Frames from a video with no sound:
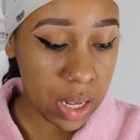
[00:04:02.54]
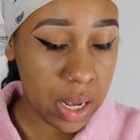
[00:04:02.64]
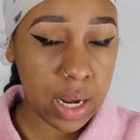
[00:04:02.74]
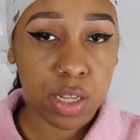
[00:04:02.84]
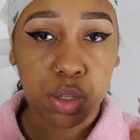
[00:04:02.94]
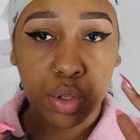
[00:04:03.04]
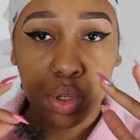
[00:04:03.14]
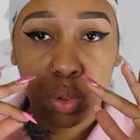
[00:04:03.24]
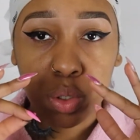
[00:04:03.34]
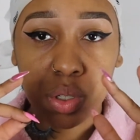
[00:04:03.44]
because they're
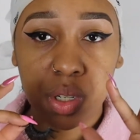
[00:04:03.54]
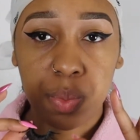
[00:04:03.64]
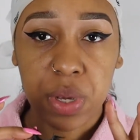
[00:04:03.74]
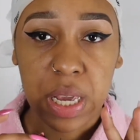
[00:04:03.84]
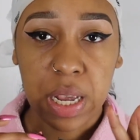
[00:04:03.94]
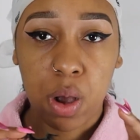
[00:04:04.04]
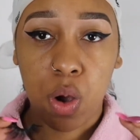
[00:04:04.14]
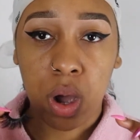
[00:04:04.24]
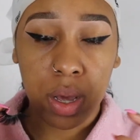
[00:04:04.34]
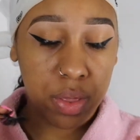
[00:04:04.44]
so used to being
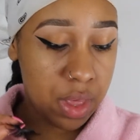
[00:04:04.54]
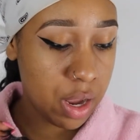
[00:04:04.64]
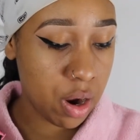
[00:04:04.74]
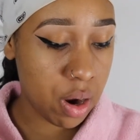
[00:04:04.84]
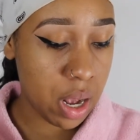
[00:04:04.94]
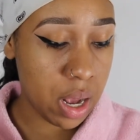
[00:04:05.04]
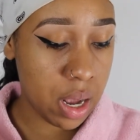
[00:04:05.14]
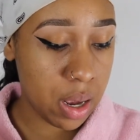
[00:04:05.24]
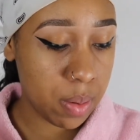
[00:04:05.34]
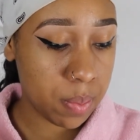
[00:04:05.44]
on their
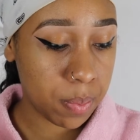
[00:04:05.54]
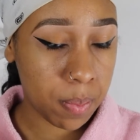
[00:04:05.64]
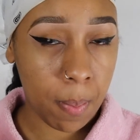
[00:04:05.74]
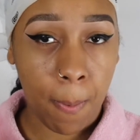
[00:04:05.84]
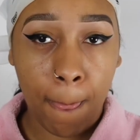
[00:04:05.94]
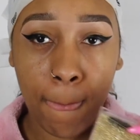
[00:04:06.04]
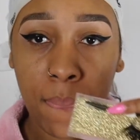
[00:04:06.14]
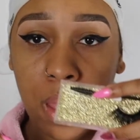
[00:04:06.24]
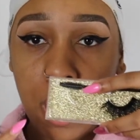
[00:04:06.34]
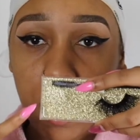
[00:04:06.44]

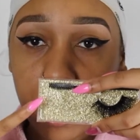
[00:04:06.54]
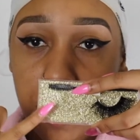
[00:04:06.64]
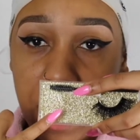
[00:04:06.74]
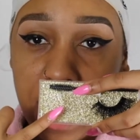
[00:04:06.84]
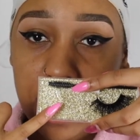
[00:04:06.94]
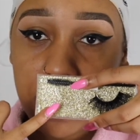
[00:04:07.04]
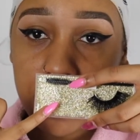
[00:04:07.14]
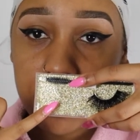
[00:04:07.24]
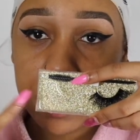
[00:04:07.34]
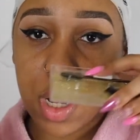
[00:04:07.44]
bed.
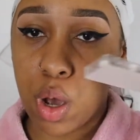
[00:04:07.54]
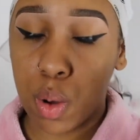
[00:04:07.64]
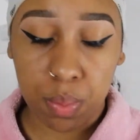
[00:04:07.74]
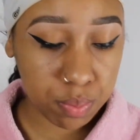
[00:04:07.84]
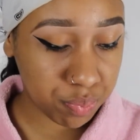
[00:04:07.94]
So